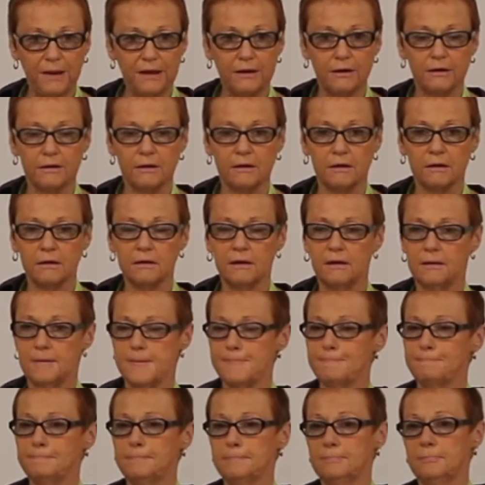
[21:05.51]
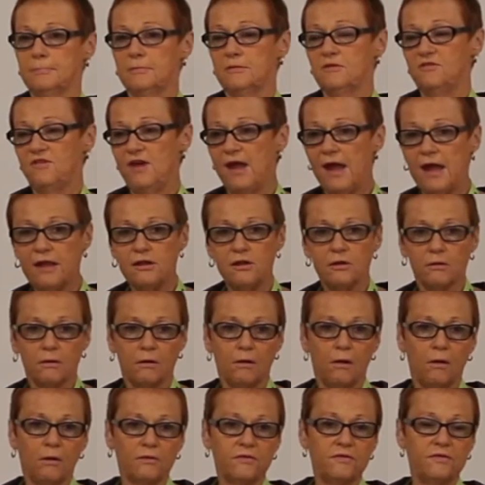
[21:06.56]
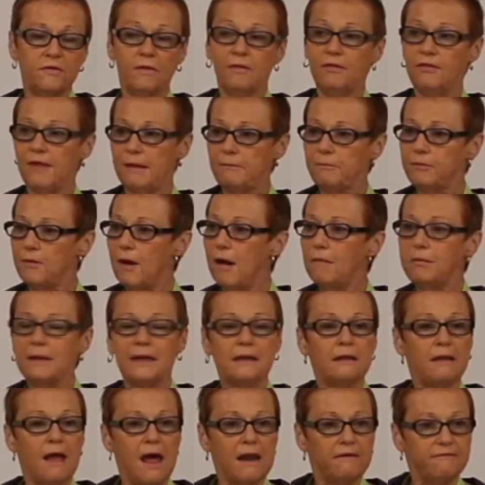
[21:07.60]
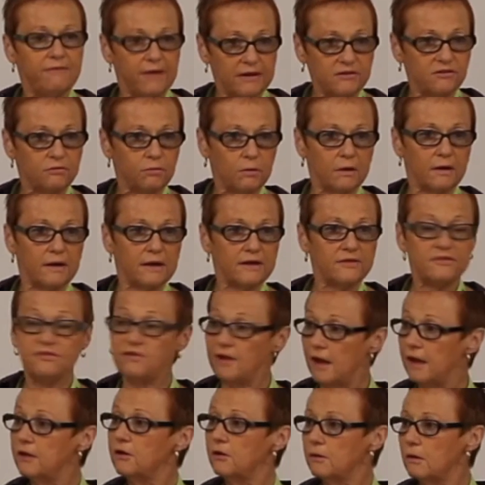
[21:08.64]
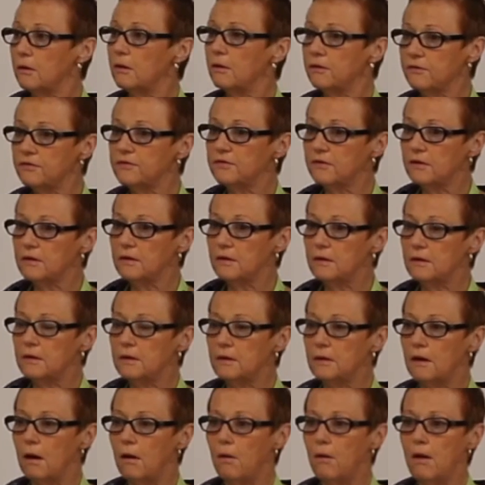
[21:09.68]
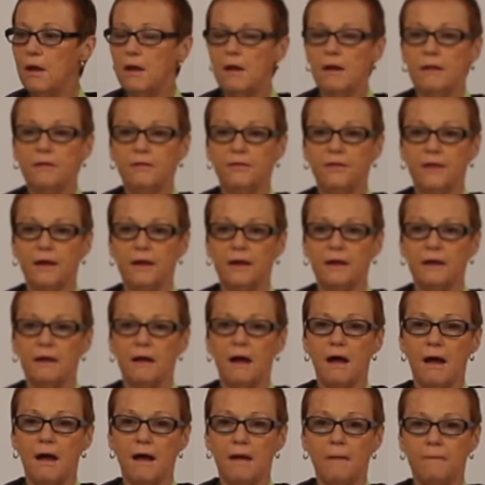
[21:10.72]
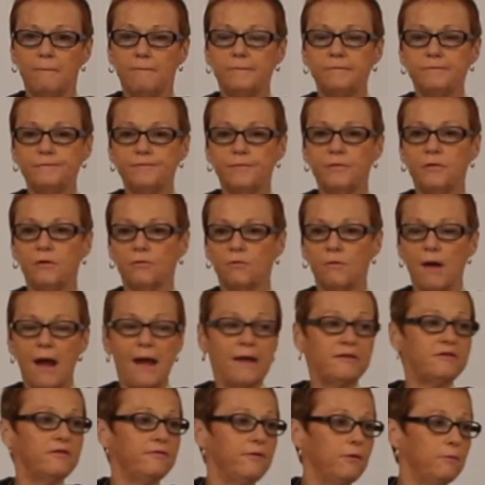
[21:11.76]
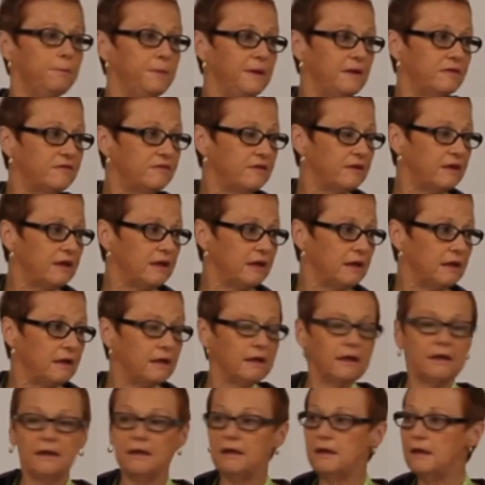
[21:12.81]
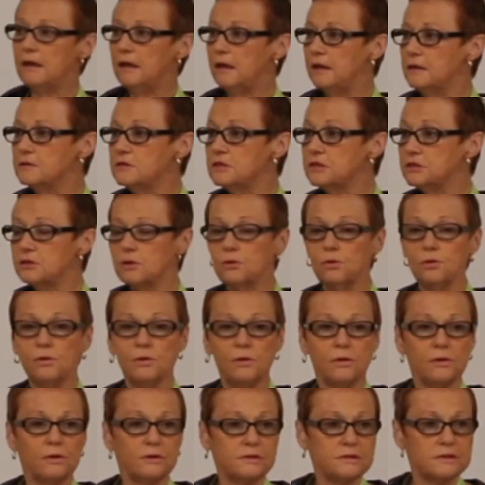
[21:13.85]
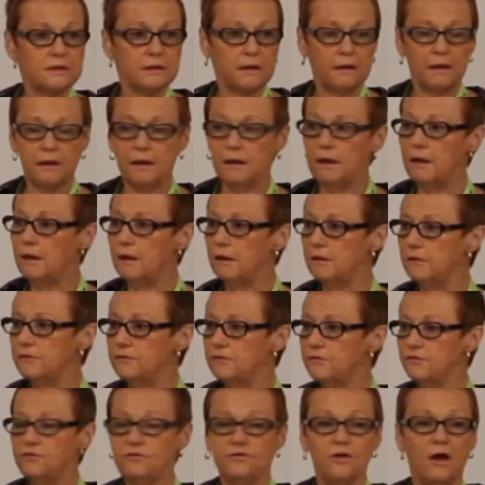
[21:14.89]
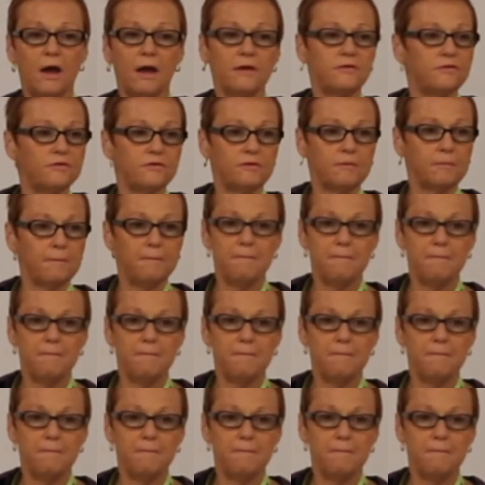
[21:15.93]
bigger 10-year-olds than probably a lot of us were as 10-year-olds. Mm-hmm. You know, the rise of obesity in schools is just